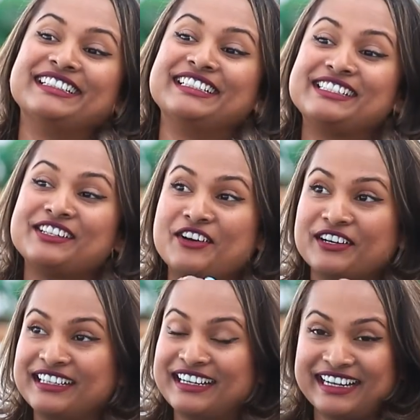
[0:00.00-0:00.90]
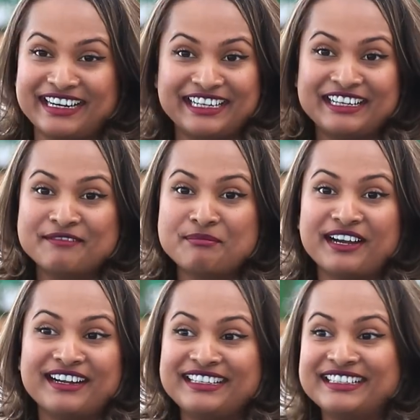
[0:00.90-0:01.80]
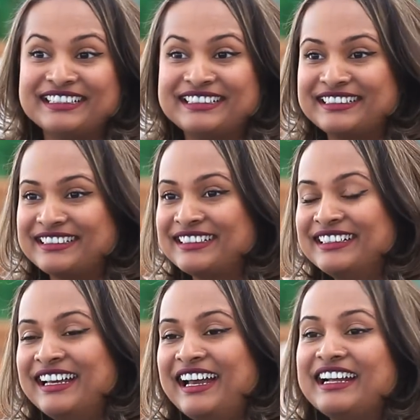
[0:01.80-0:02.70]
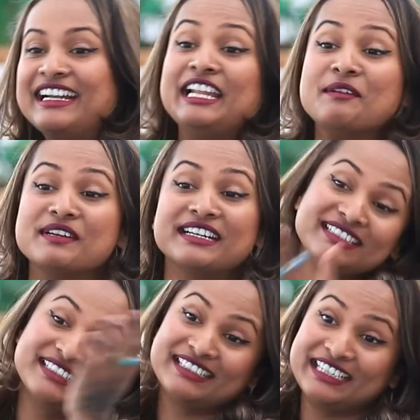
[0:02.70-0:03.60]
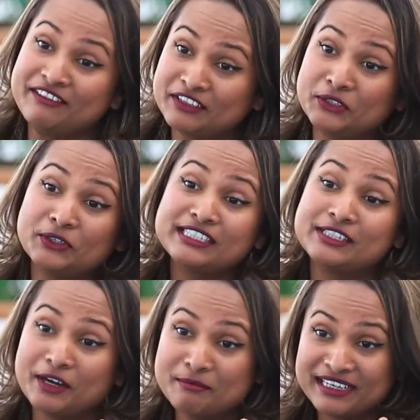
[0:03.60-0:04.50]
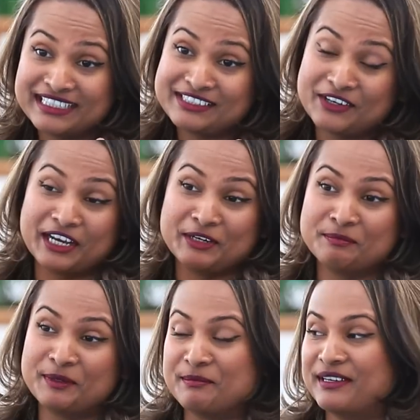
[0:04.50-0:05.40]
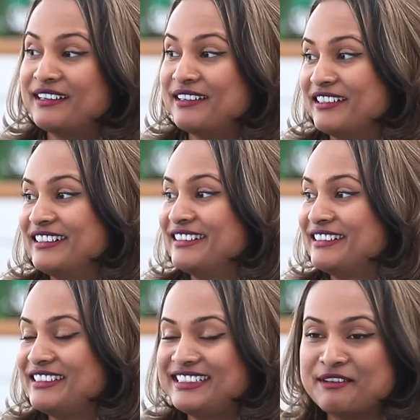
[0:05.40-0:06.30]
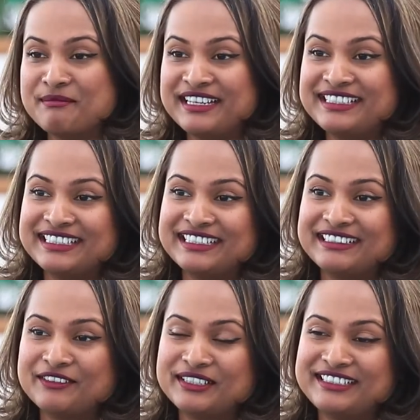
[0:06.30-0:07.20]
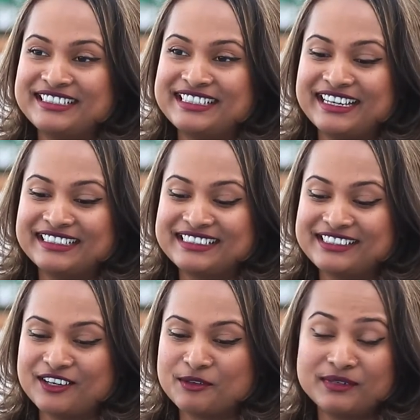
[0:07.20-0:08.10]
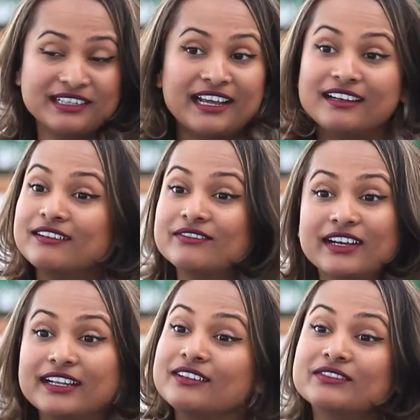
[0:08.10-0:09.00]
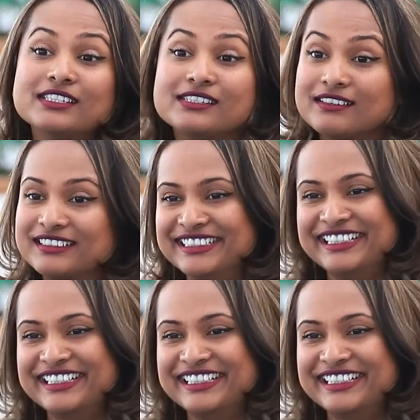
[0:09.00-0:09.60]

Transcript: In the song na nariya paadi enakku acclaim kadachirukku, even though it's not my song. Anupama uh, is amazing when she sang this song, but I love I love this song.